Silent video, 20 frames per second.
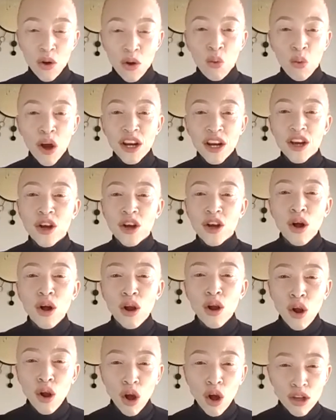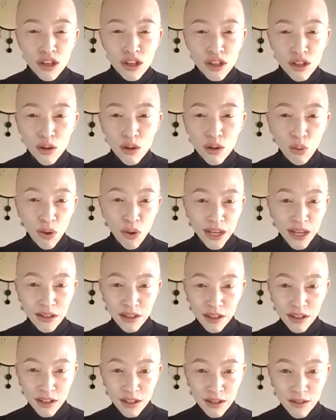What a colossal
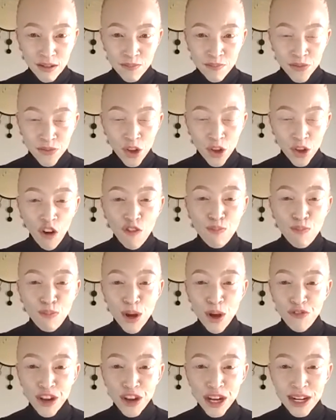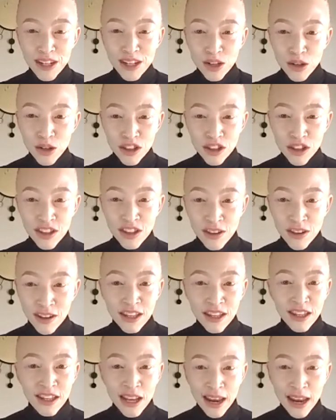waste of perfectly good
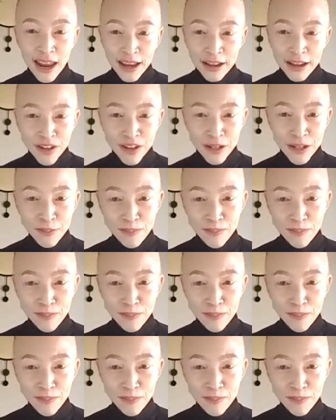saliva.